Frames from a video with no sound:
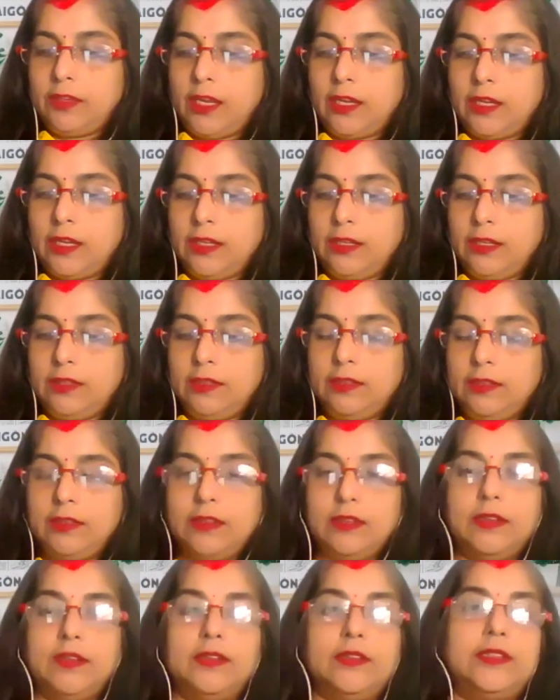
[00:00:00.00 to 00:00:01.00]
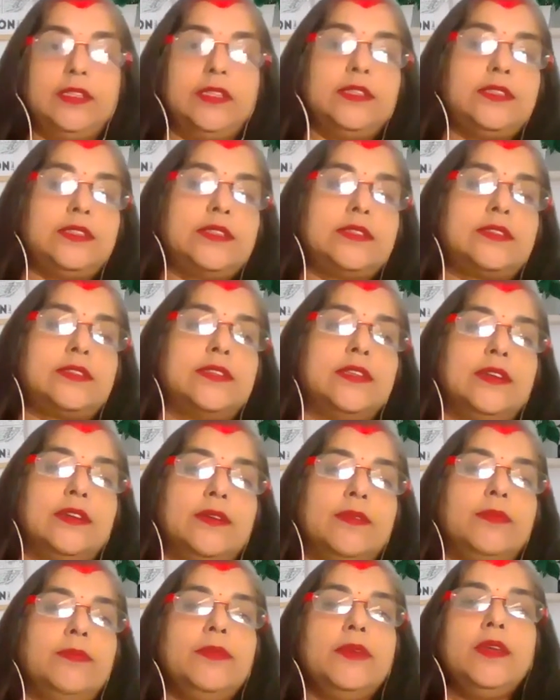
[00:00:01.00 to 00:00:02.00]
taken
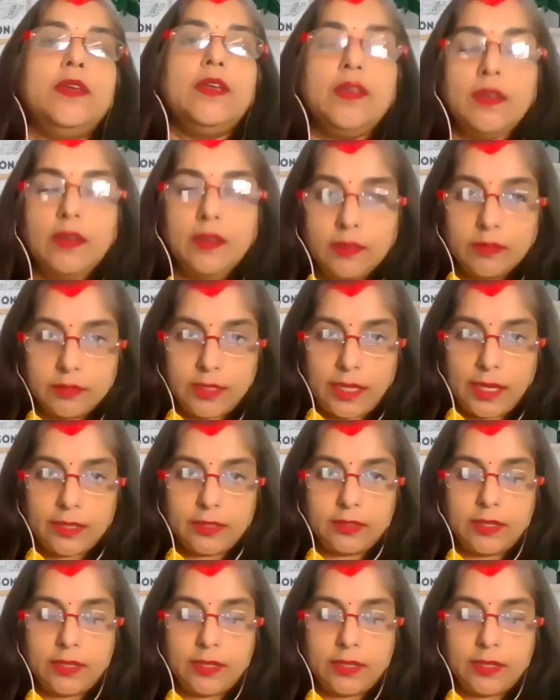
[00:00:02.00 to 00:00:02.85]
that